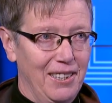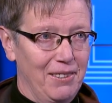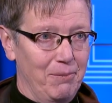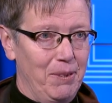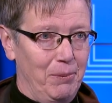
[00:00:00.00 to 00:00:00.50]

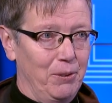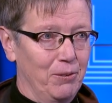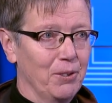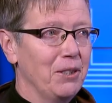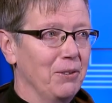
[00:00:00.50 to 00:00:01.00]
that people
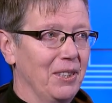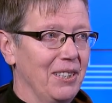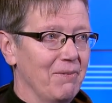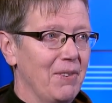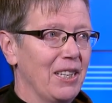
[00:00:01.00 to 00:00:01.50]

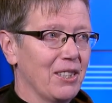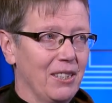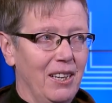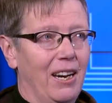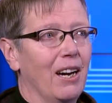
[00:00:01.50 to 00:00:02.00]
frequently make
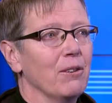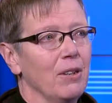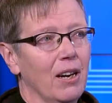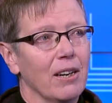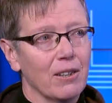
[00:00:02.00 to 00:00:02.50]
to that
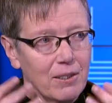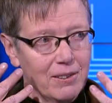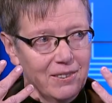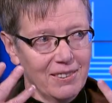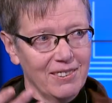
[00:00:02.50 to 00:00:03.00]
outlier
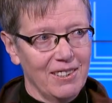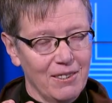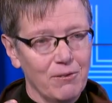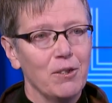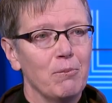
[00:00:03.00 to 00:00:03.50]

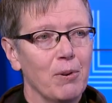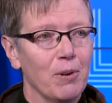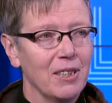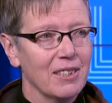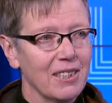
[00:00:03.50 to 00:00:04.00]

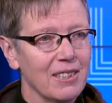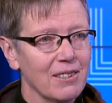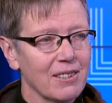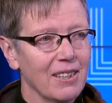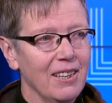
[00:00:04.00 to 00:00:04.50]
viewpoint
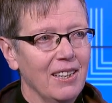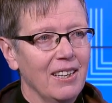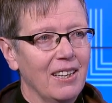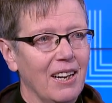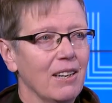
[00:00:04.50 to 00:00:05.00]
is
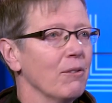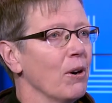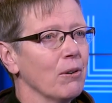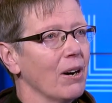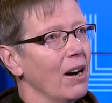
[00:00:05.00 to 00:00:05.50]
that
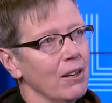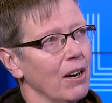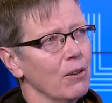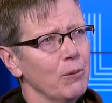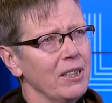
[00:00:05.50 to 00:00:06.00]
well are,
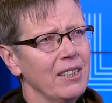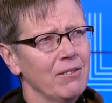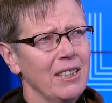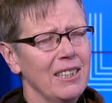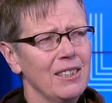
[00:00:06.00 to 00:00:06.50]
are we
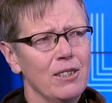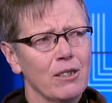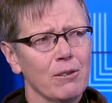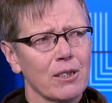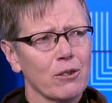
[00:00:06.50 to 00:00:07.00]
giving in
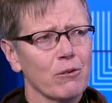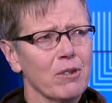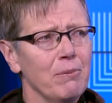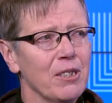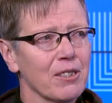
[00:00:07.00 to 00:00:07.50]
to
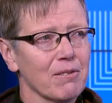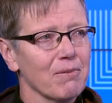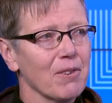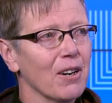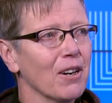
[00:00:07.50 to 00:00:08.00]

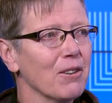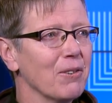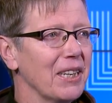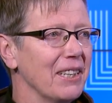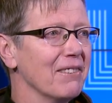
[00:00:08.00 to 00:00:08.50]
extremism are
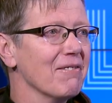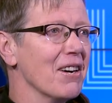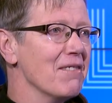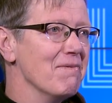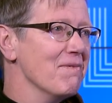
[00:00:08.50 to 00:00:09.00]
we
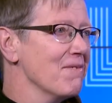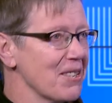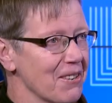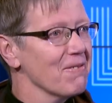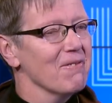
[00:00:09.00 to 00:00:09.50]
um,
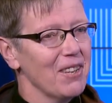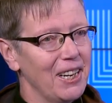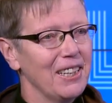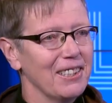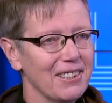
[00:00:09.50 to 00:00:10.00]
you know
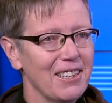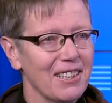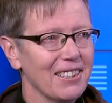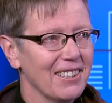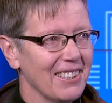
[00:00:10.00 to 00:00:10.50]
letting the guy at
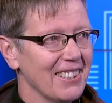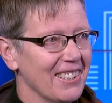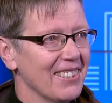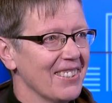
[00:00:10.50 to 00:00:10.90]
the back of the room